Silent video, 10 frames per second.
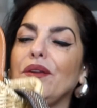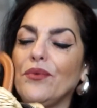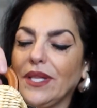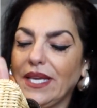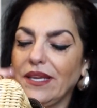
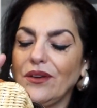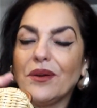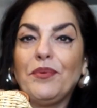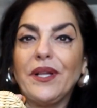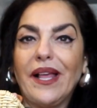you really, you
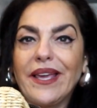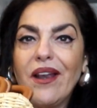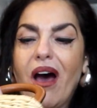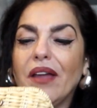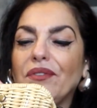could put like
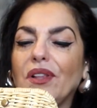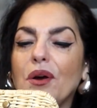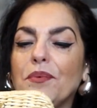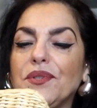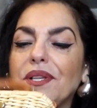an
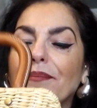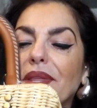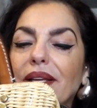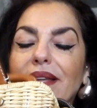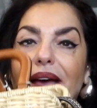envelope or
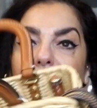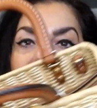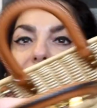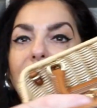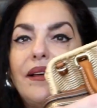something
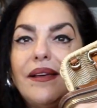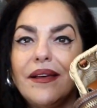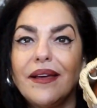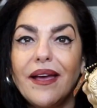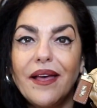down
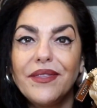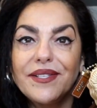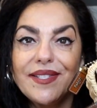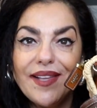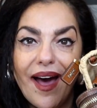
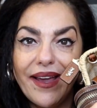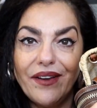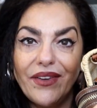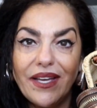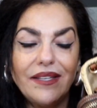the
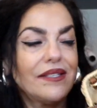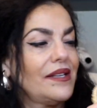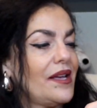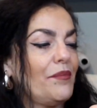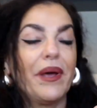side of
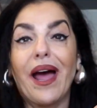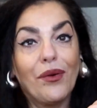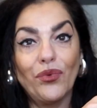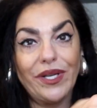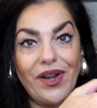it, but
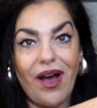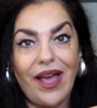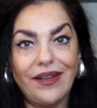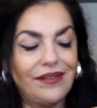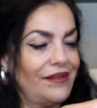I would
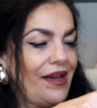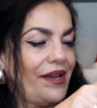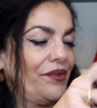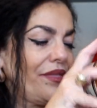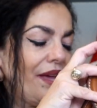not.
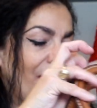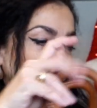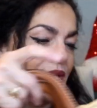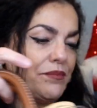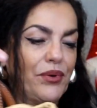I don't think I
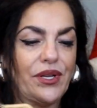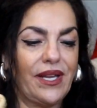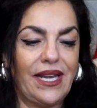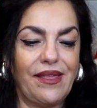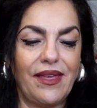would put
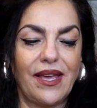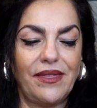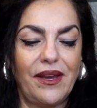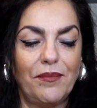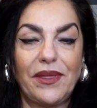anything
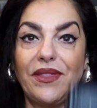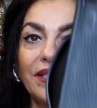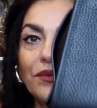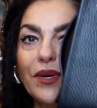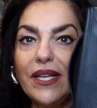in there. But
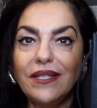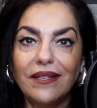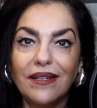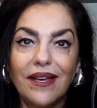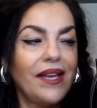this one,
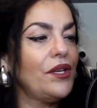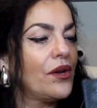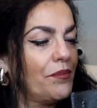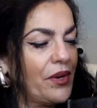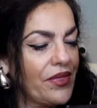
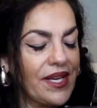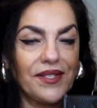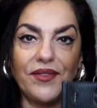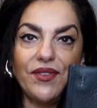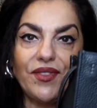you can put
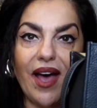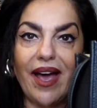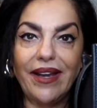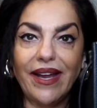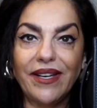things in the
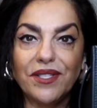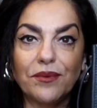side and